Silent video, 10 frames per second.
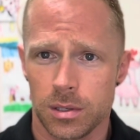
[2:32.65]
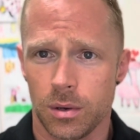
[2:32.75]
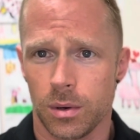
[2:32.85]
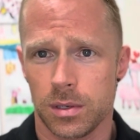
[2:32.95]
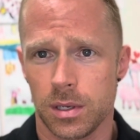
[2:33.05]
of
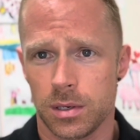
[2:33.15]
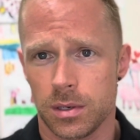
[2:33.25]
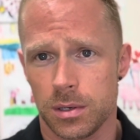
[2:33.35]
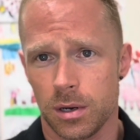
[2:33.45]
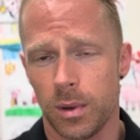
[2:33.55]
course, this is the
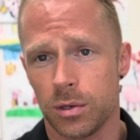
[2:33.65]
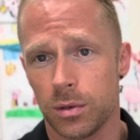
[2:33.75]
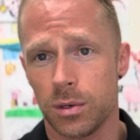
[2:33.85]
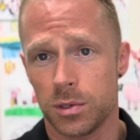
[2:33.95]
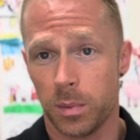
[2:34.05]
term
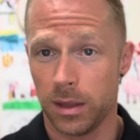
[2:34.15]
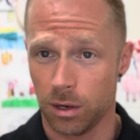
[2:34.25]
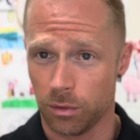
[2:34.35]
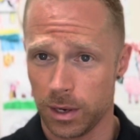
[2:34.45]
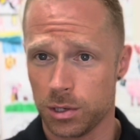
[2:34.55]
introduced by the
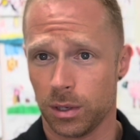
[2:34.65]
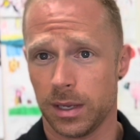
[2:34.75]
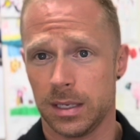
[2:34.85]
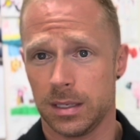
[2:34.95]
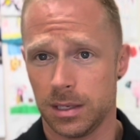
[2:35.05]
original
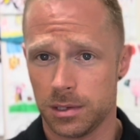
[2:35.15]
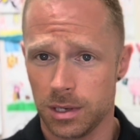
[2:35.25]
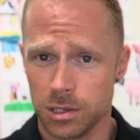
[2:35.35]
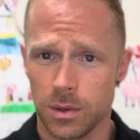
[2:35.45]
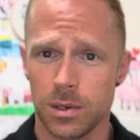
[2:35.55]
19th
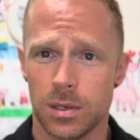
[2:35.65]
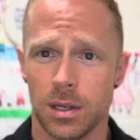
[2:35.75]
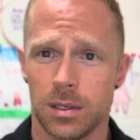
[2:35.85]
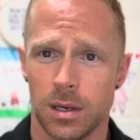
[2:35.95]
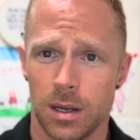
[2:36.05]
century
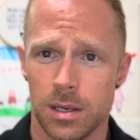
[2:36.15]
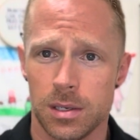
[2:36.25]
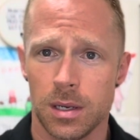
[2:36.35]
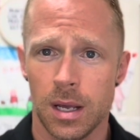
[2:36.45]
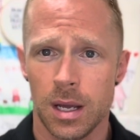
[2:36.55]
utilitarians,
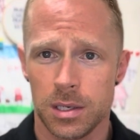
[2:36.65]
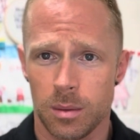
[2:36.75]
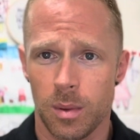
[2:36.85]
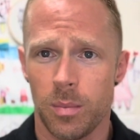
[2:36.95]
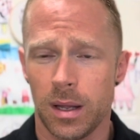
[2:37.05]

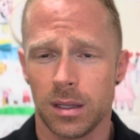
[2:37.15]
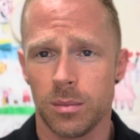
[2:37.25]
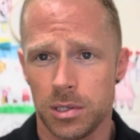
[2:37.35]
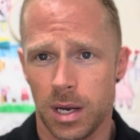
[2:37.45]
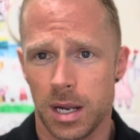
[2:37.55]
Jeremy Bentham
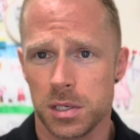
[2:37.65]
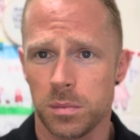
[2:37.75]
and J.S.